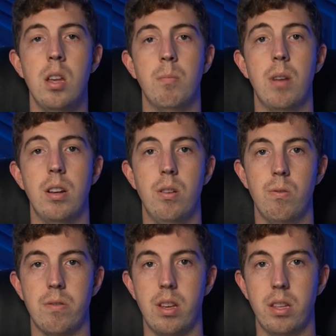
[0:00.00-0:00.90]
But I do
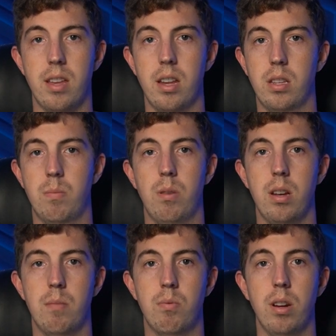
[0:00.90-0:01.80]
think that it's
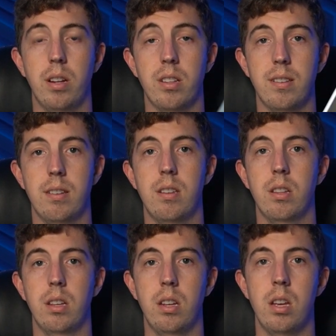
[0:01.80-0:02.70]
played pretty
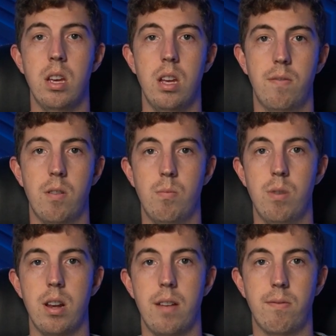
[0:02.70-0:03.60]
consistently from
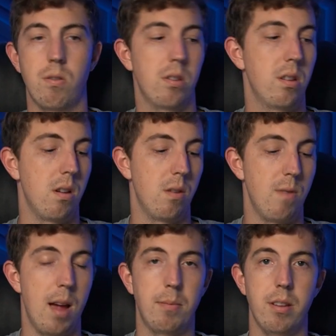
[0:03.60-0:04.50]
when I first
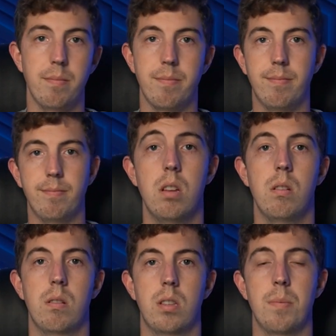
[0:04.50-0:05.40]
unwrapped it.
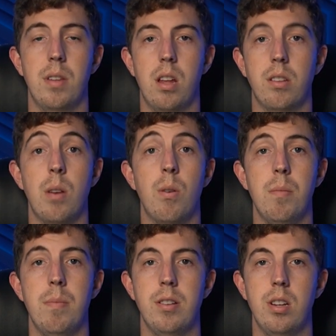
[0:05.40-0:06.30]
Something else I want
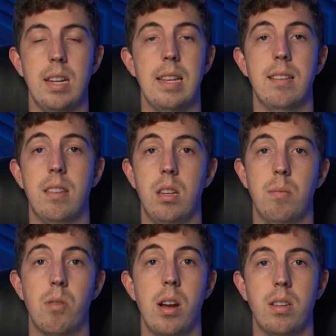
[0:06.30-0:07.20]
to mention is the
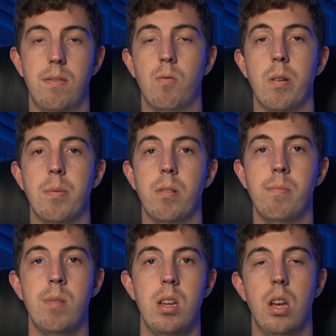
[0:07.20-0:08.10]
price of the Ripple.
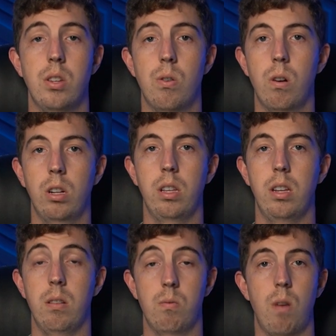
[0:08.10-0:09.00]

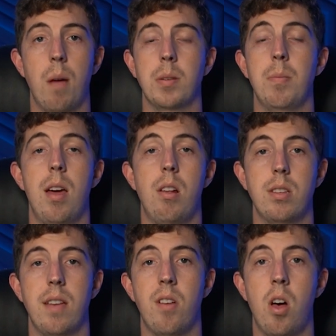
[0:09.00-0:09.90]
Historically, Ronbus paddles
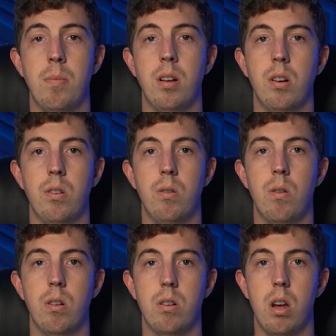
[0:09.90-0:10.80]
have all been under
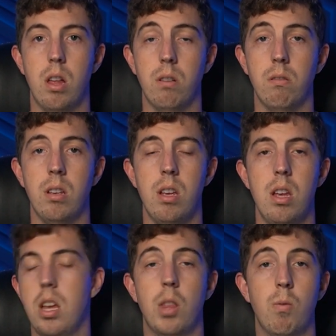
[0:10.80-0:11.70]
$200.
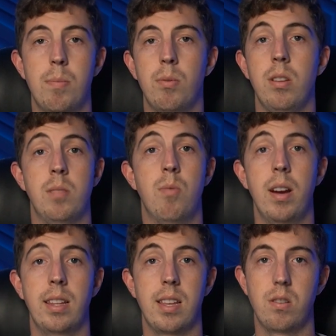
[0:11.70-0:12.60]
The Ripple is
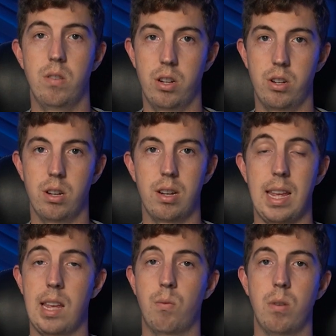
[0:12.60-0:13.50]
breaking that tradition
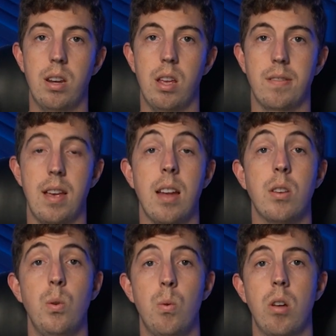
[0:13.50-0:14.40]
and retails at
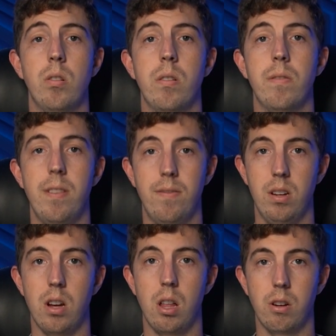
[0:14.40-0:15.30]

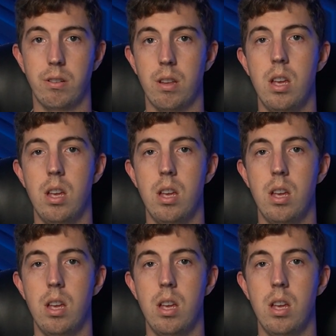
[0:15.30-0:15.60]
$250.